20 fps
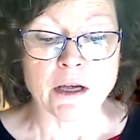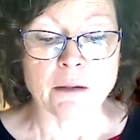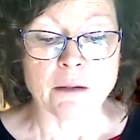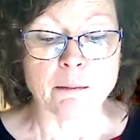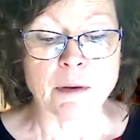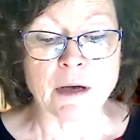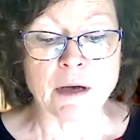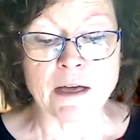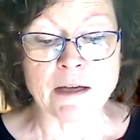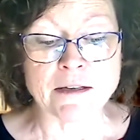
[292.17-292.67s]

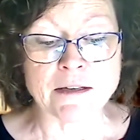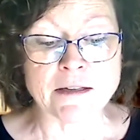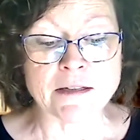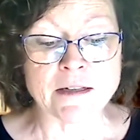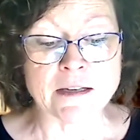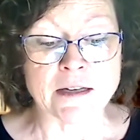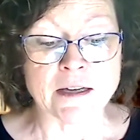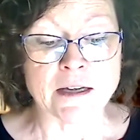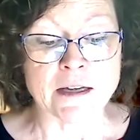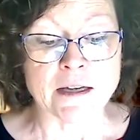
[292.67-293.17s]
but
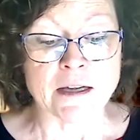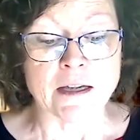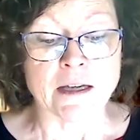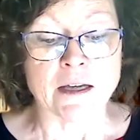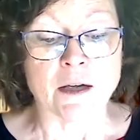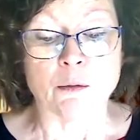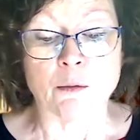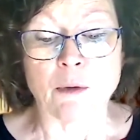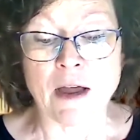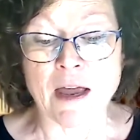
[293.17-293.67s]

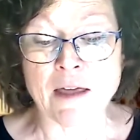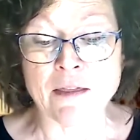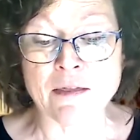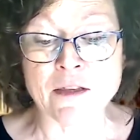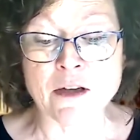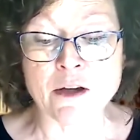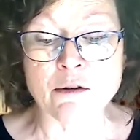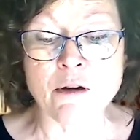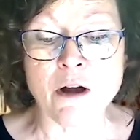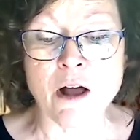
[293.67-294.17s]
when
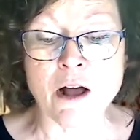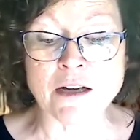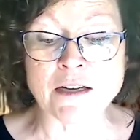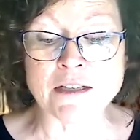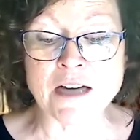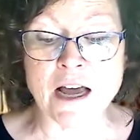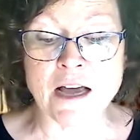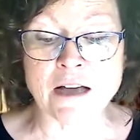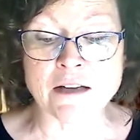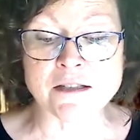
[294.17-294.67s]
the
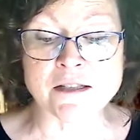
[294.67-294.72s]
crocodile